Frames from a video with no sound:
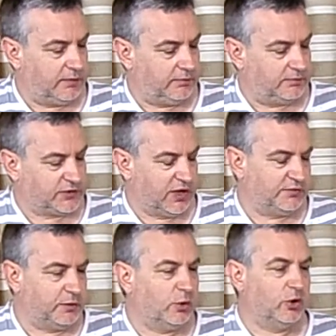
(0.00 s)
So if
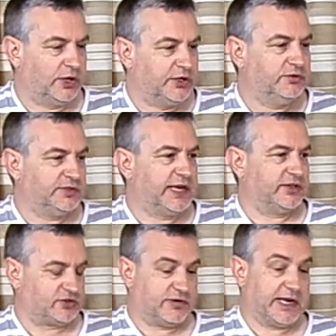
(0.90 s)
you bought a new set of
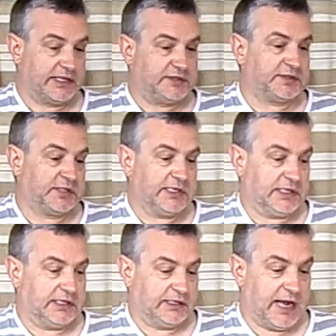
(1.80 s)
strings,
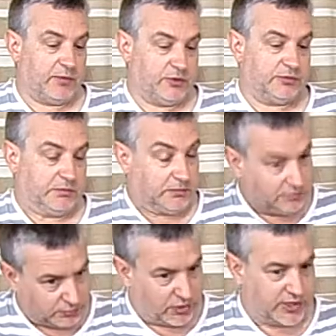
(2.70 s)
that would
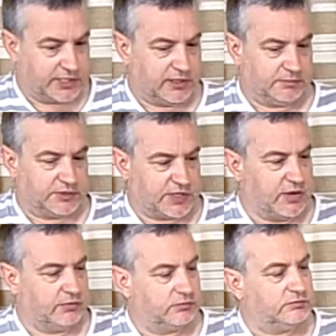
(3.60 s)
brighten up the
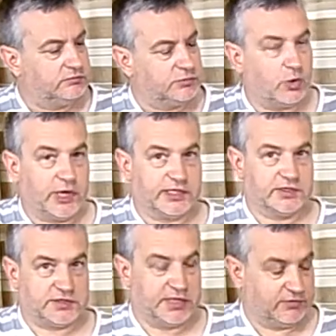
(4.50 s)
tone quite
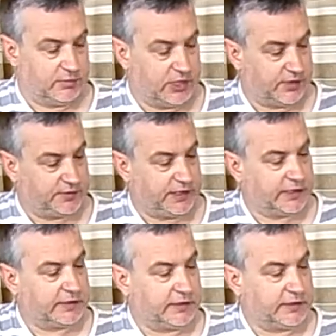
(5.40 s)
considerably, I think.